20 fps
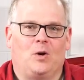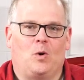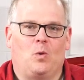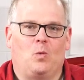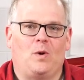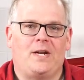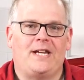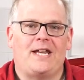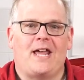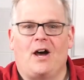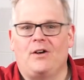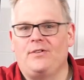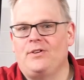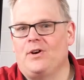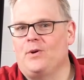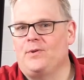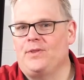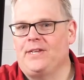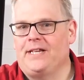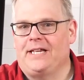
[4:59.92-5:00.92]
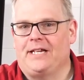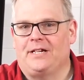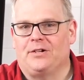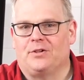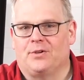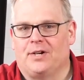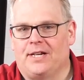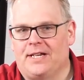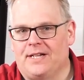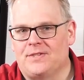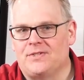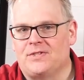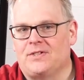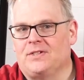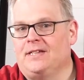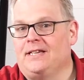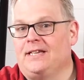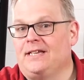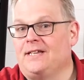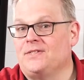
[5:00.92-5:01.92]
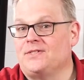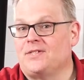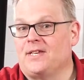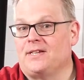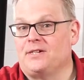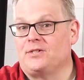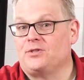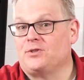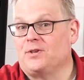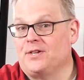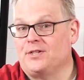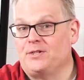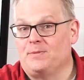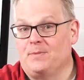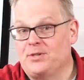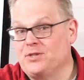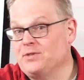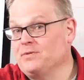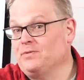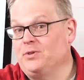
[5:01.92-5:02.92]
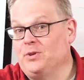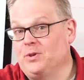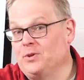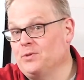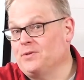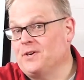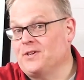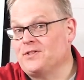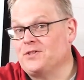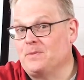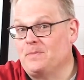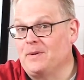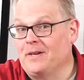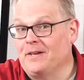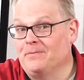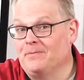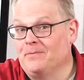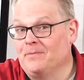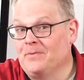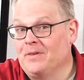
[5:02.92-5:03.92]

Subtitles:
We now know the ingredients inside a transmission fluid recipe.